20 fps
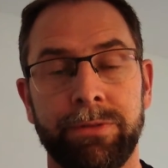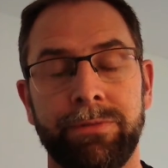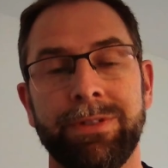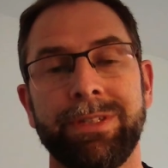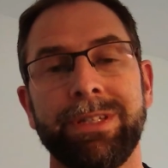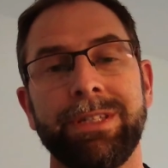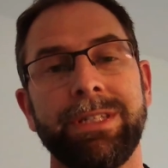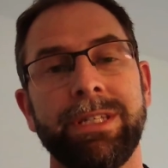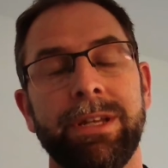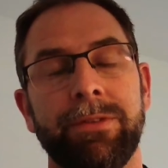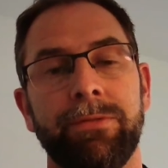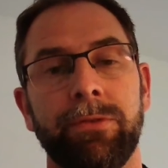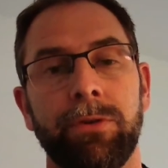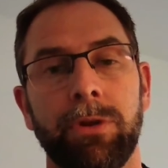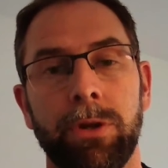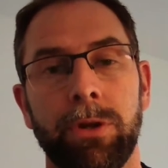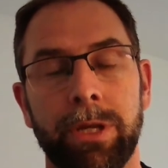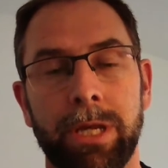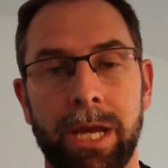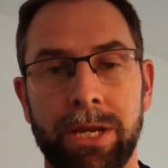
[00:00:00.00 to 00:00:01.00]
If it's a
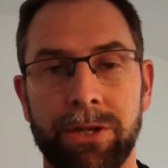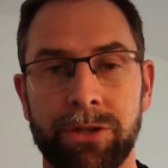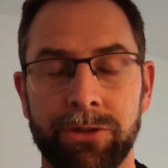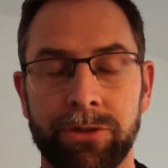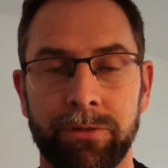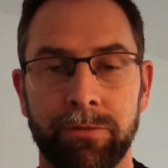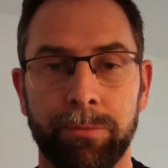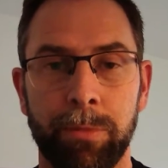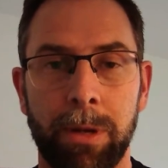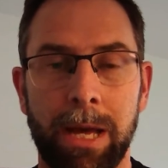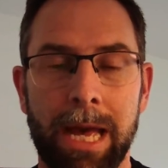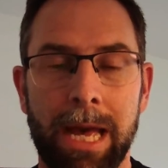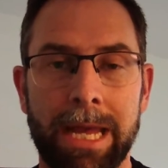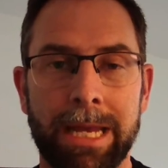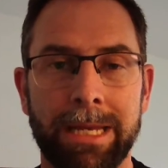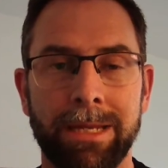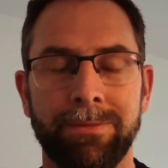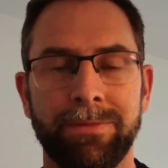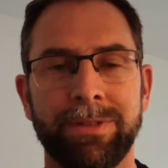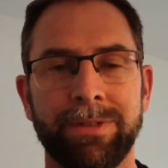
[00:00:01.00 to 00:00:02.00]
different location of
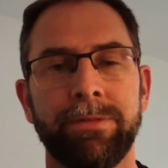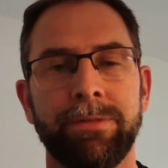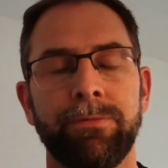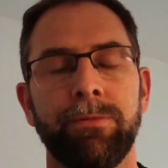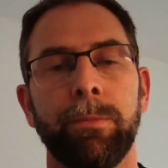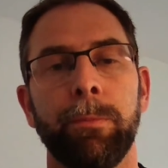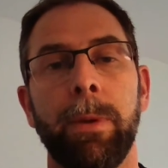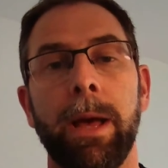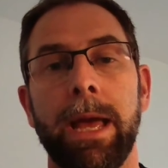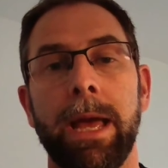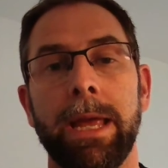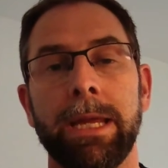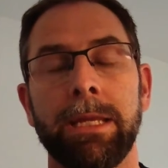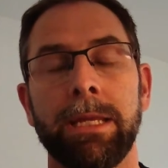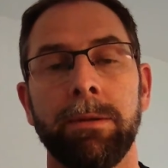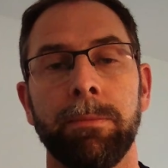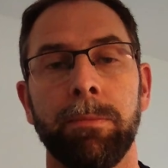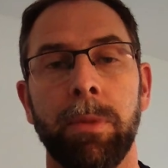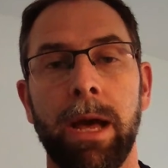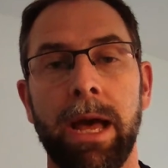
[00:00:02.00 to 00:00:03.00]
pain, if it's different
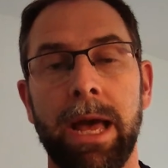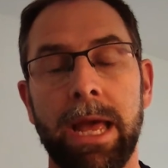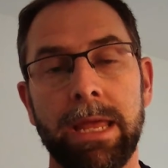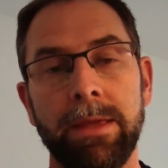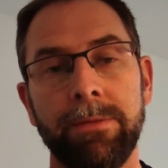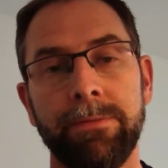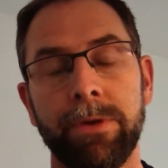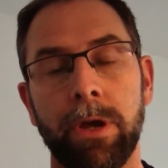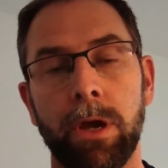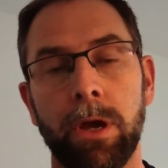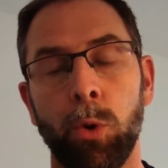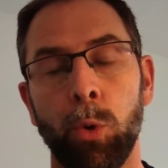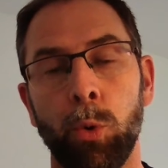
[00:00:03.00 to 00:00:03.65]
pain behavior,